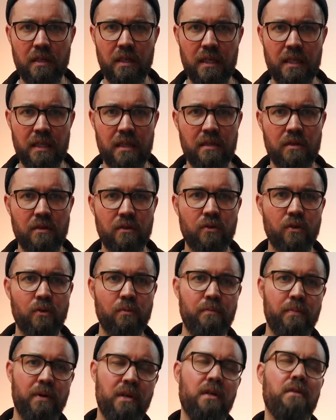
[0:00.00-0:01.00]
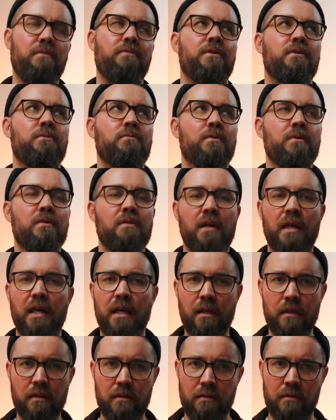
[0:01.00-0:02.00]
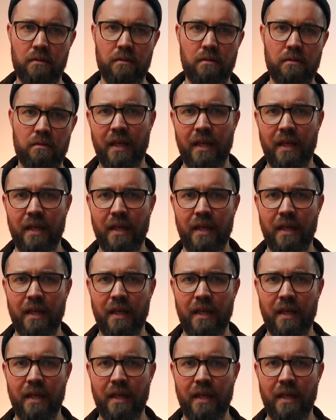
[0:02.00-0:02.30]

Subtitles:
and they'll go perfect with the Aldens.